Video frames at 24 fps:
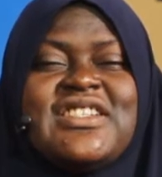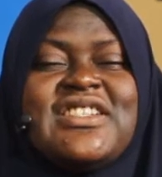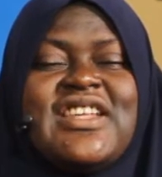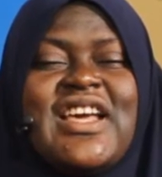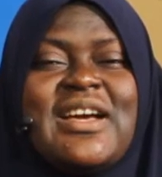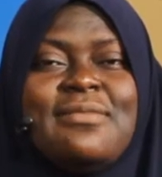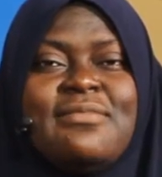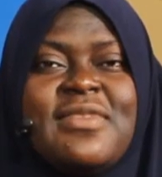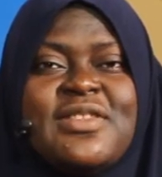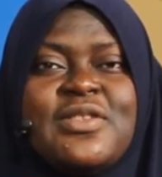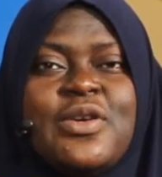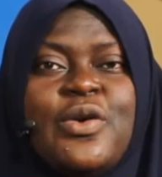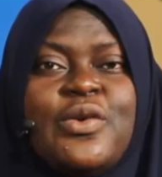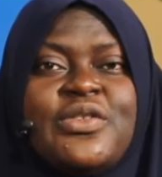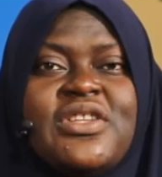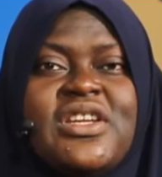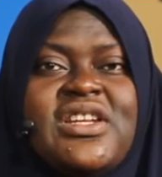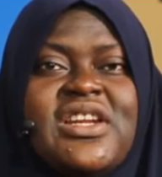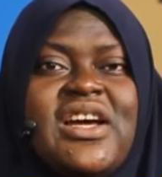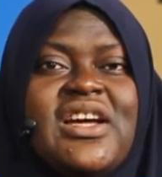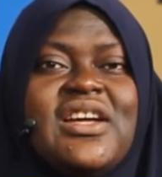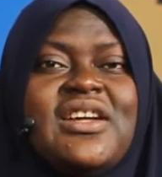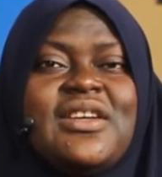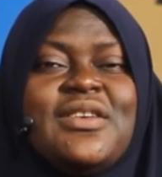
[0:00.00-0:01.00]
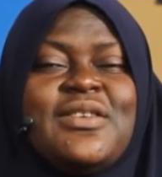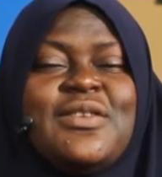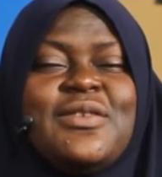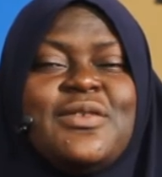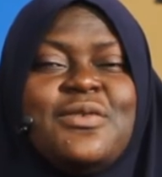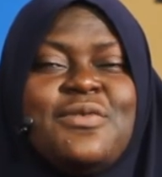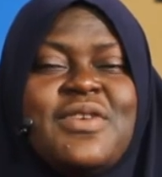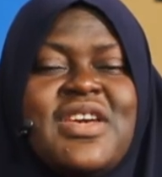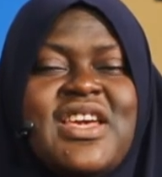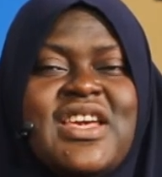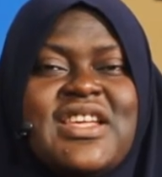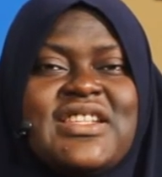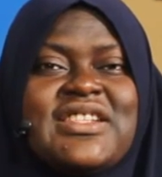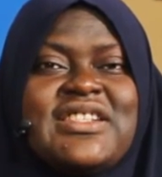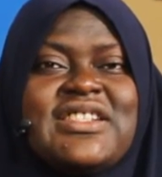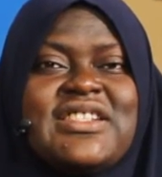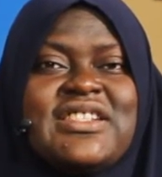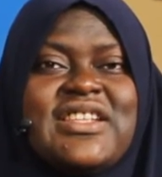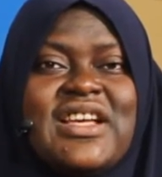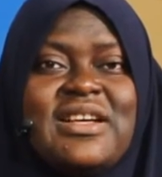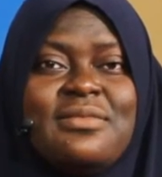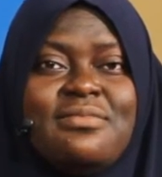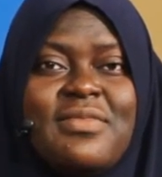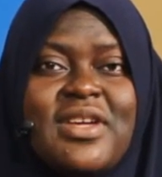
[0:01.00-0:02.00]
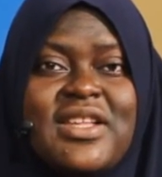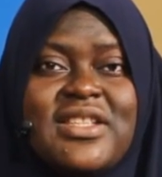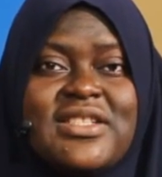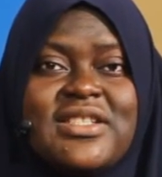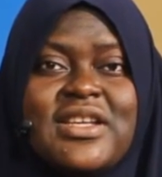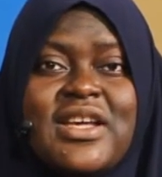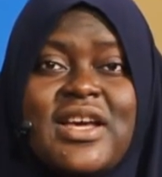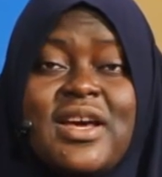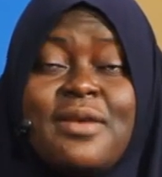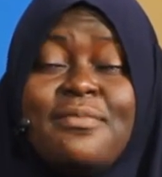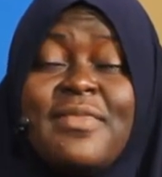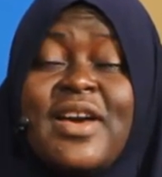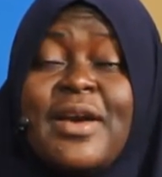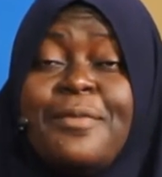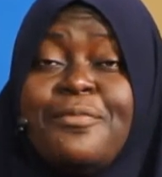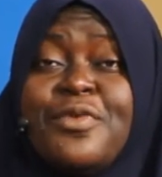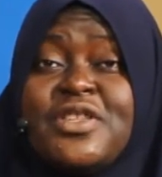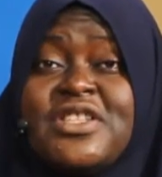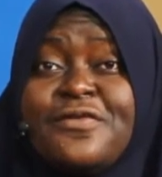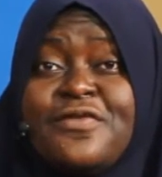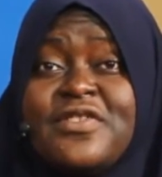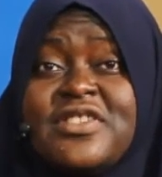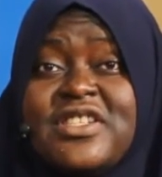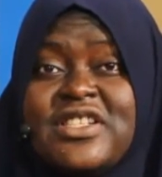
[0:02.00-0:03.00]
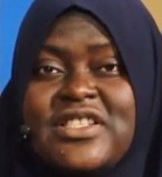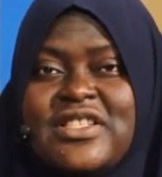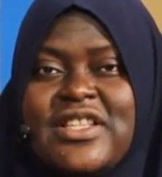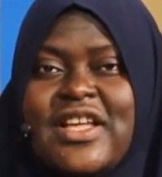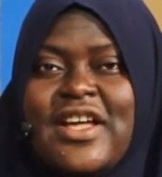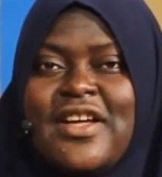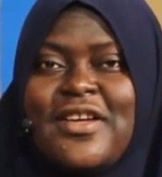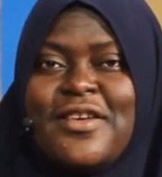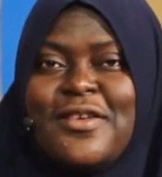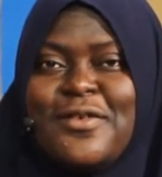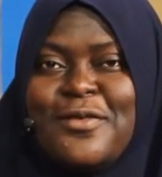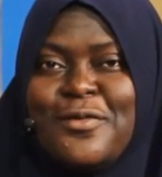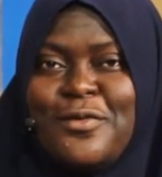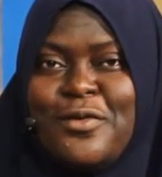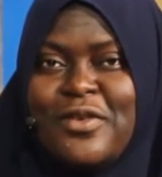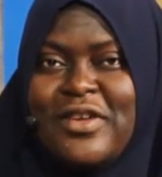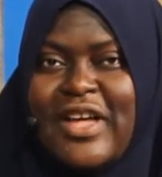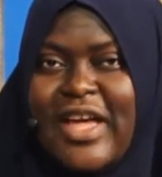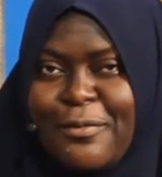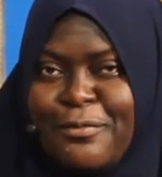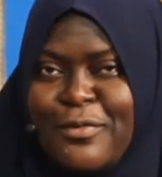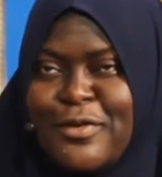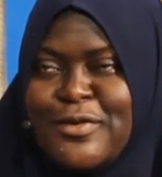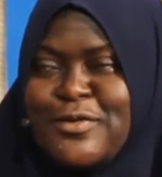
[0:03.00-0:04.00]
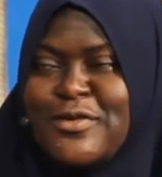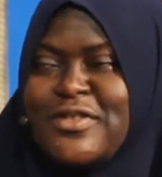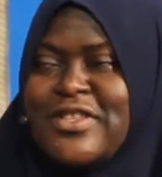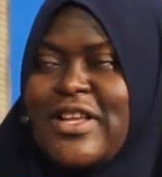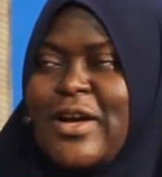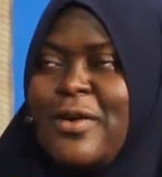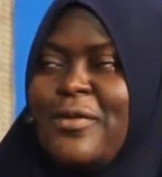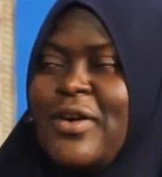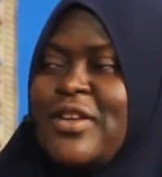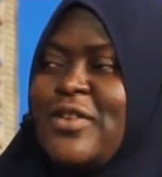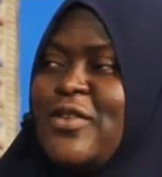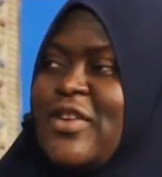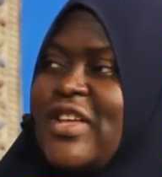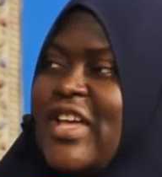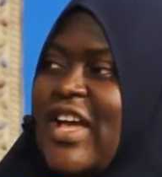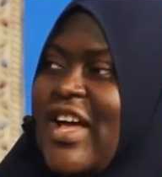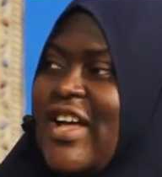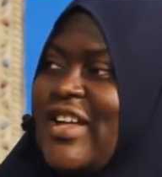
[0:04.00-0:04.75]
the segment of dinner, quiz segment. My beautiful sister will help us with that one. Oh